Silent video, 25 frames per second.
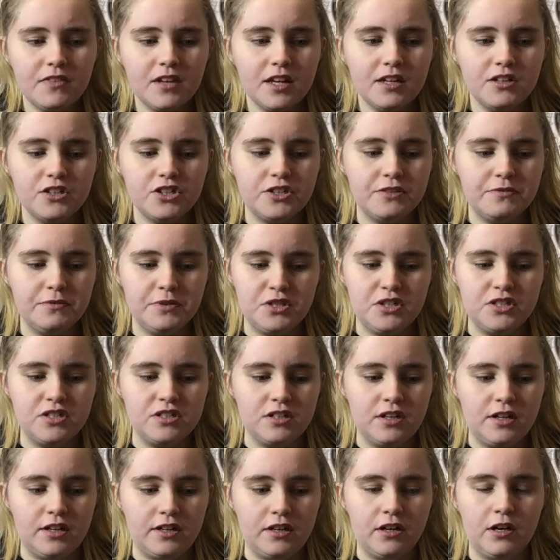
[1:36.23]
and she was just
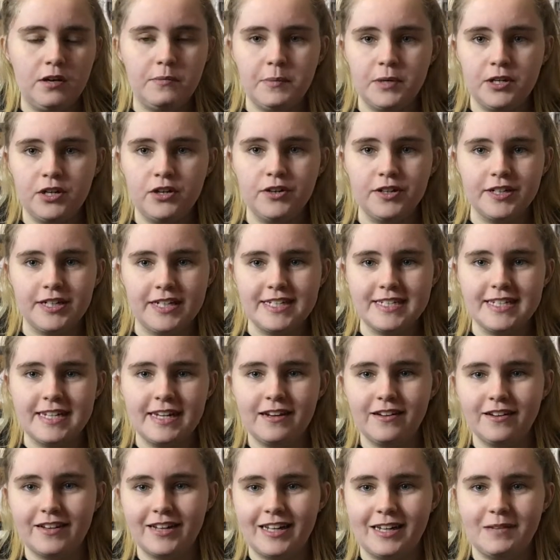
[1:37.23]
like, oh my god, is he
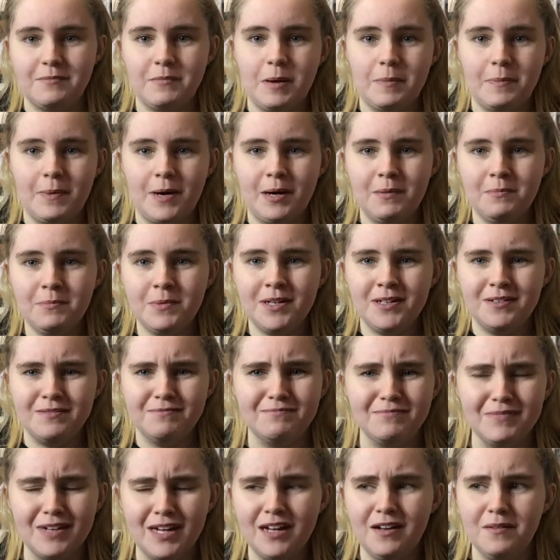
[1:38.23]
looking at my bum?
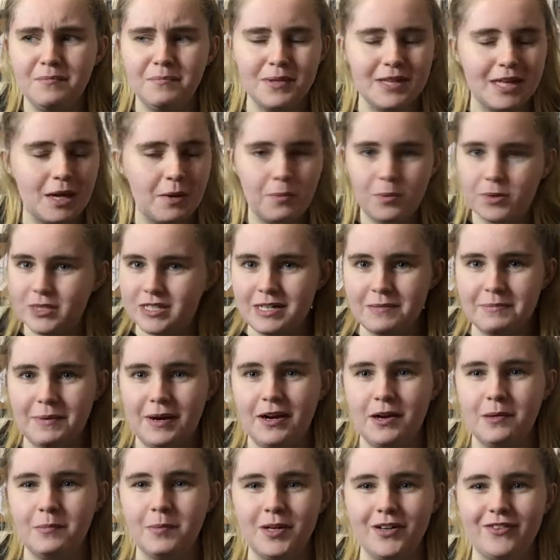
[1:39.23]
But that wasn't
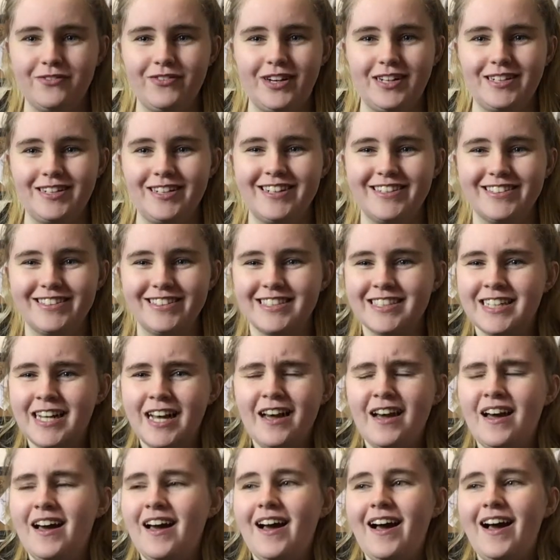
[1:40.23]
about her boyfriend. I
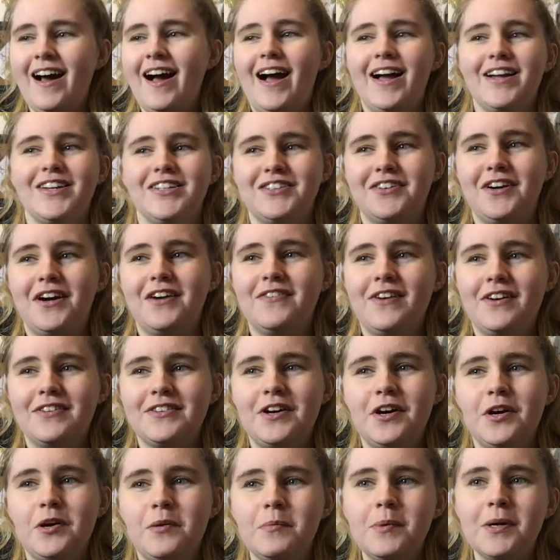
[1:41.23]
don't know, I found
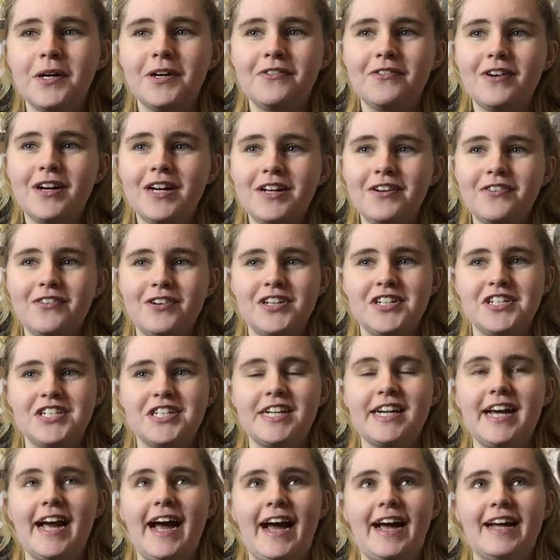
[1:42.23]
the whole book really
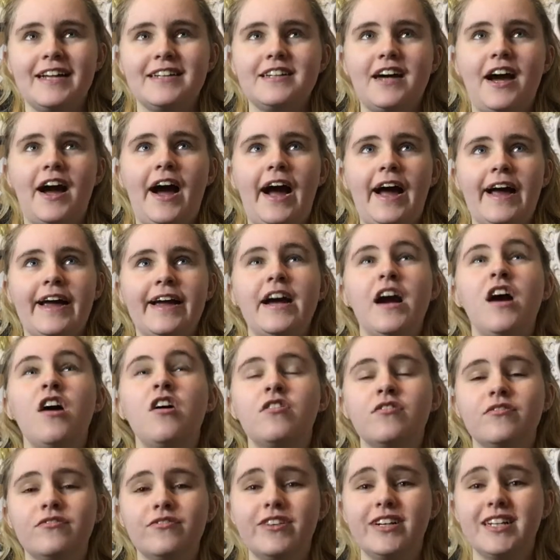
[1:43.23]
cringy and I
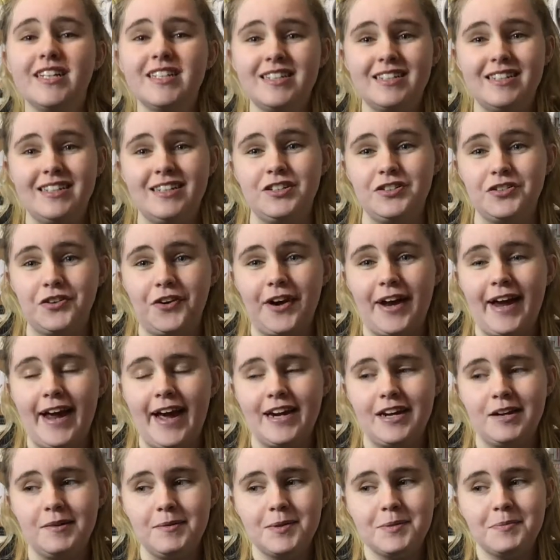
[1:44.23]
really didn't enjoy it,
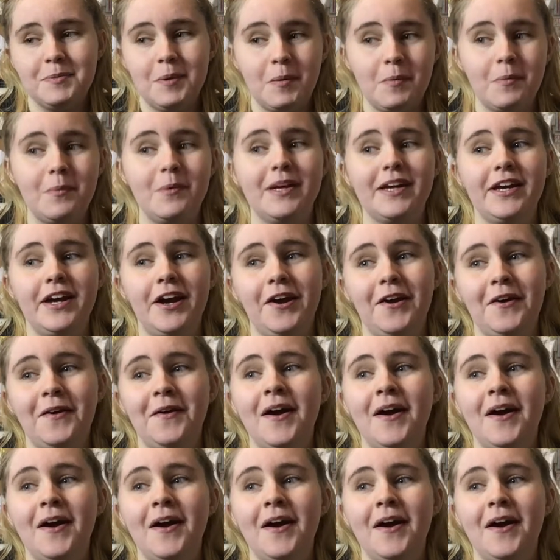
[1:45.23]
and I would probably go